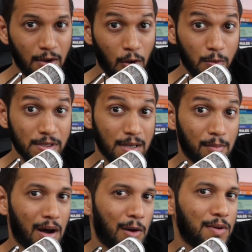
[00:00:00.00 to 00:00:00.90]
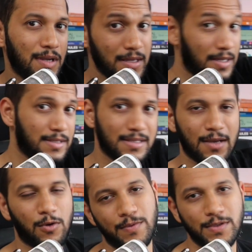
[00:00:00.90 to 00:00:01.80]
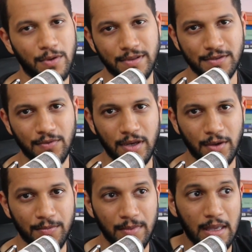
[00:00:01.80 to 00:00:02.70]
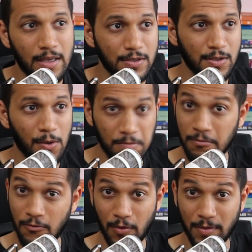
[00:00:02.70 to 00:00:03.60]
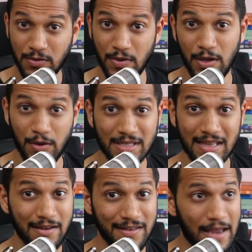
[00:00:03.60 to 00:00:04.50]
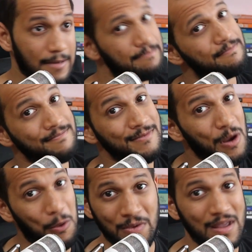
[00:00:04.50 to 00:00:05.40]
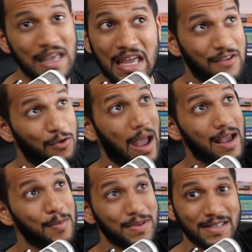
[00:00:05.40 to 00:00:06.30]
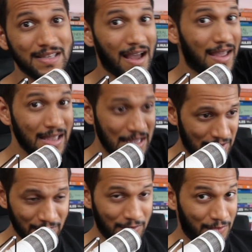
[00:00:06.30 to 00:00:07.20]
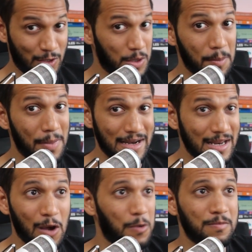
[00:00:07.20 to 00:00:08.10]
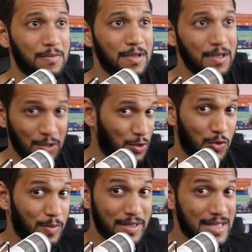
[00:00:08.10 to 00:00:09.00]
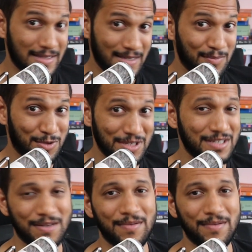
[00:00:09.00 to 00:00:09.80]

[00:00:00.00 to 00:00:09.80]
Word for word: always above, just like what we saw in this video. So from this video, it's clear that no, if you hang up in the sky, when you come back down, you will be in that same position.